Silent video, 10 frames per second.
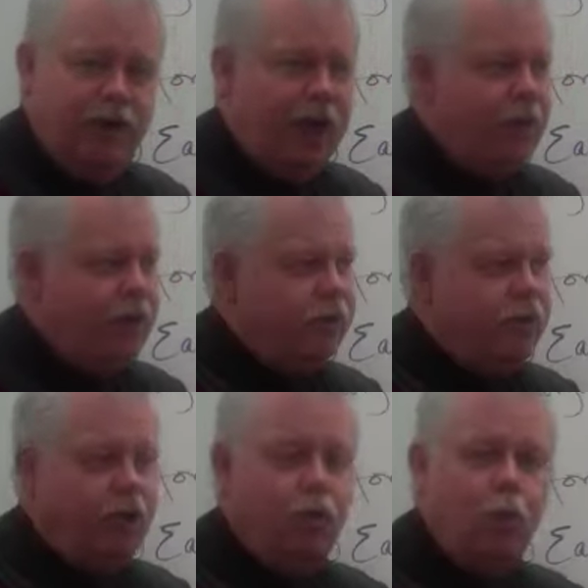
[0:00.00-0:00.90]
And they can
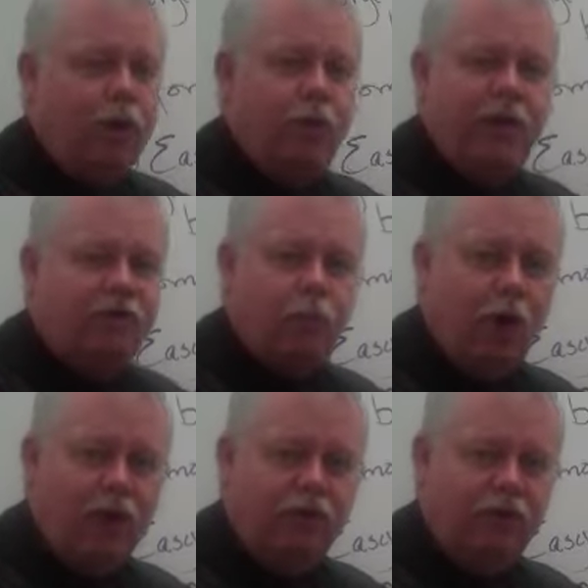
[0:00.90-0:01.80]
tell where the best
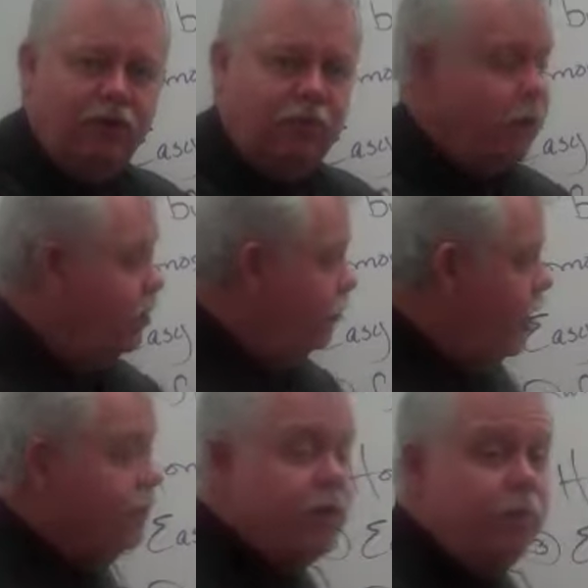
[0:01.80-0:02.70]
price is because they
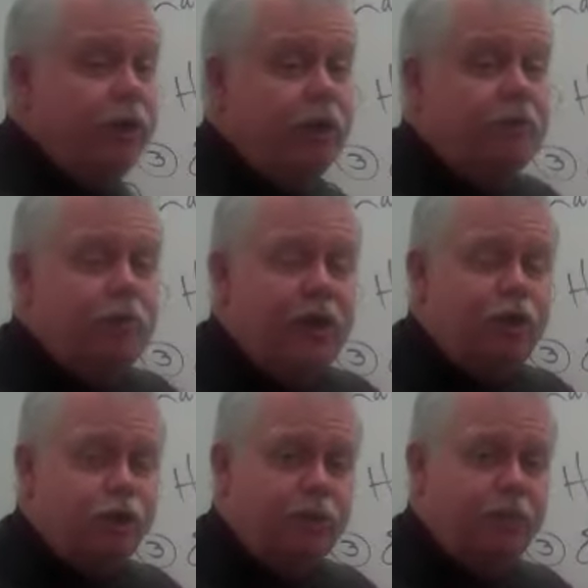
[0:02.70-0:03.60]
have complete
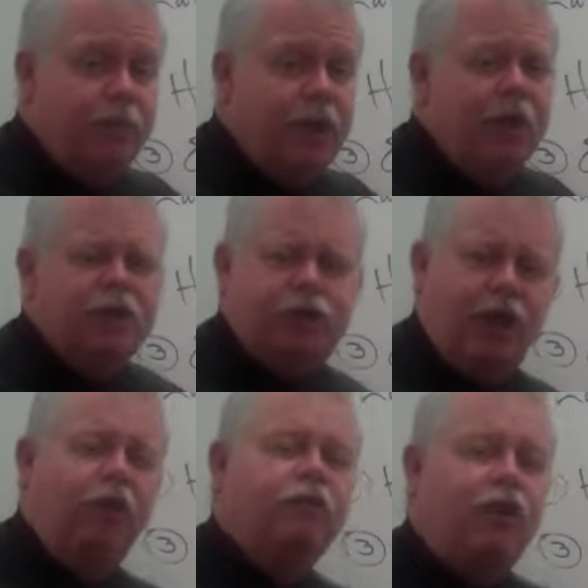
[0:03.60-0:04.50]
information.
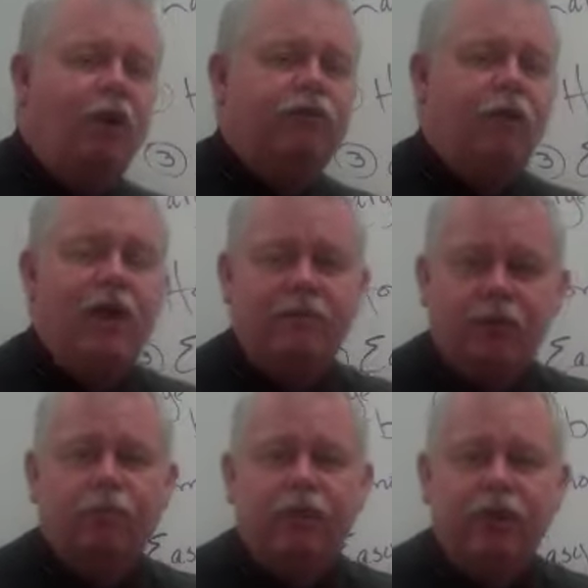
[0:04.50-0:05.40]
Sellers also have
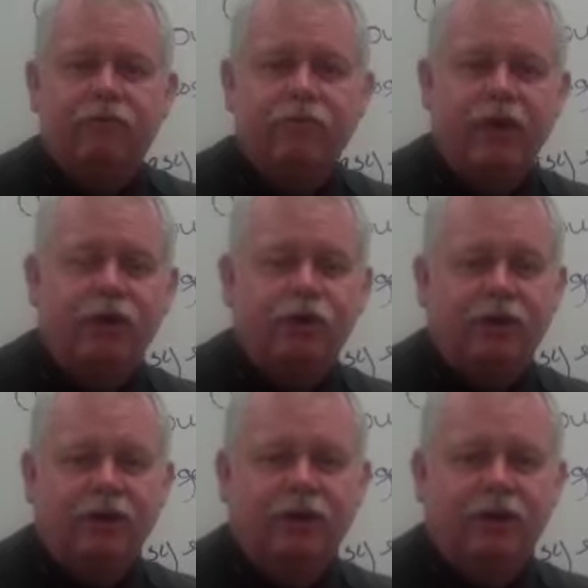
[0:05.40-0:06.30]
complete information,
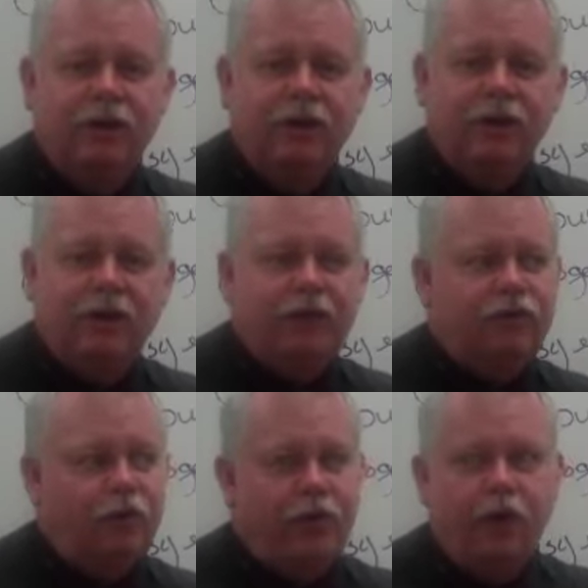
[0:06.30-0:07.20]
and
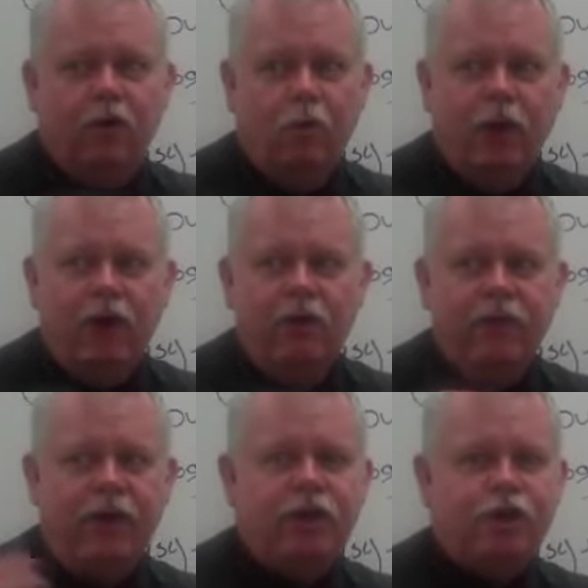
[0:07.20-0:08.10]
so they're aware
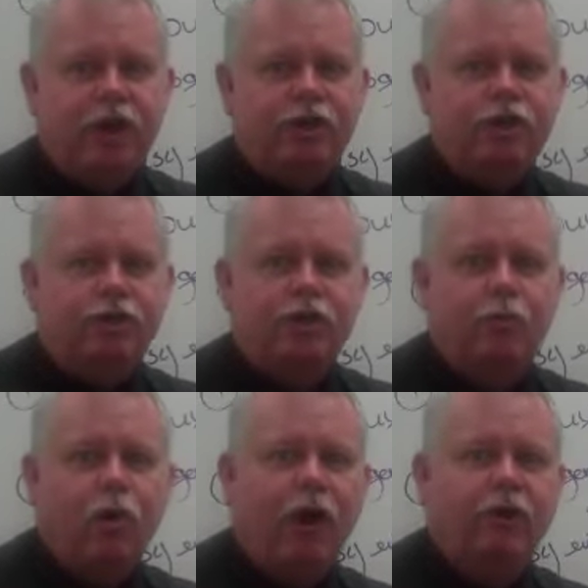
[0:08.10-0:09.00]
of any changes in the
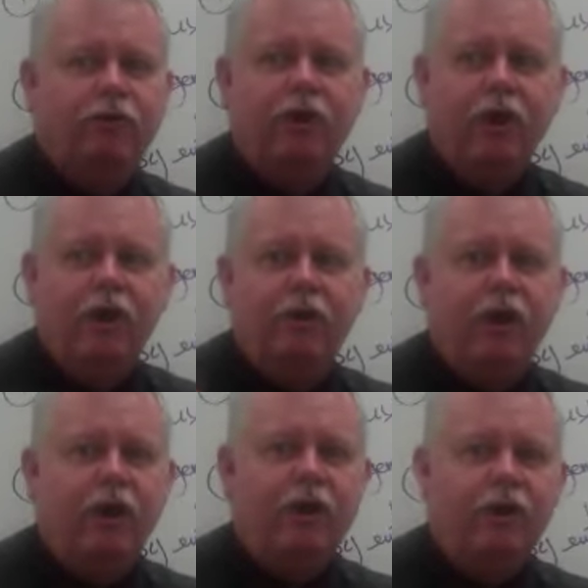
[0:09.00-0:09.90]
price
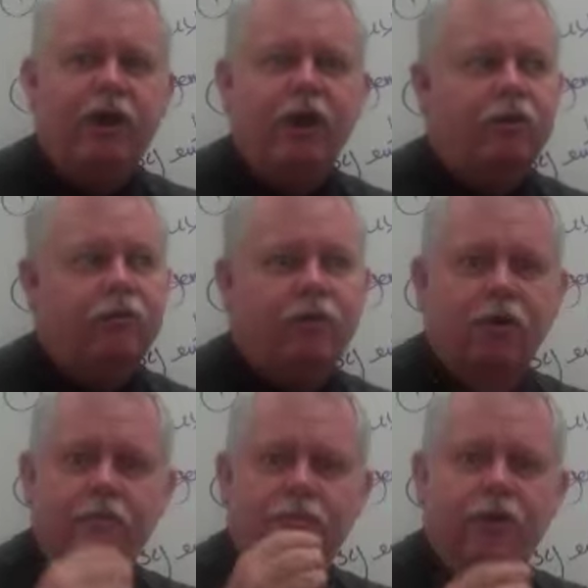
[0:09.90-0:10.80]
that any other
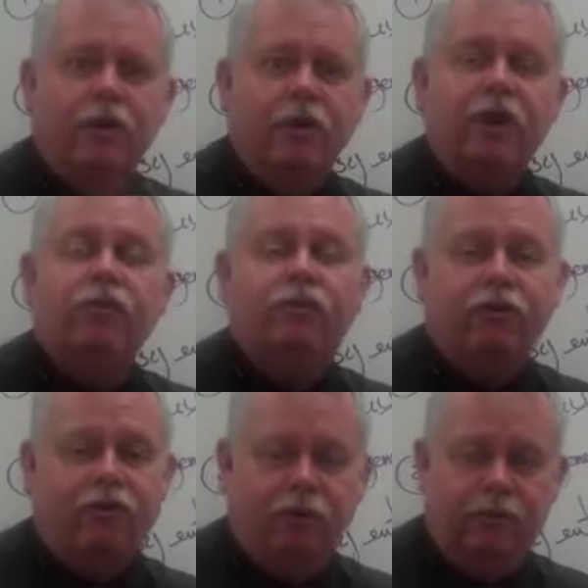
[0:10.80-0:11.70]
firms
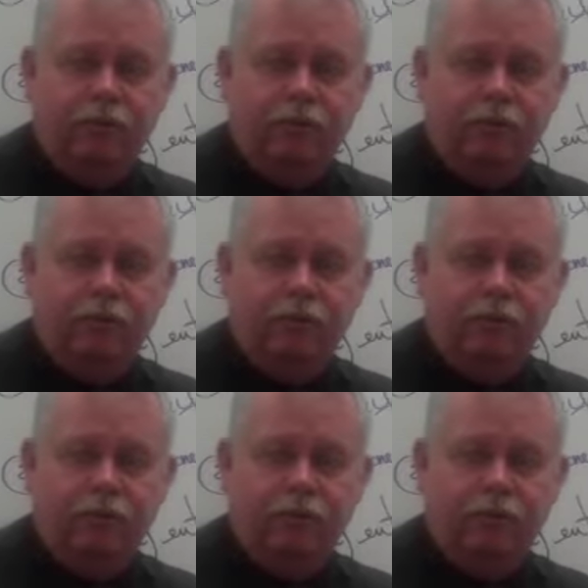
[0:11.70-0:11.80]
institute.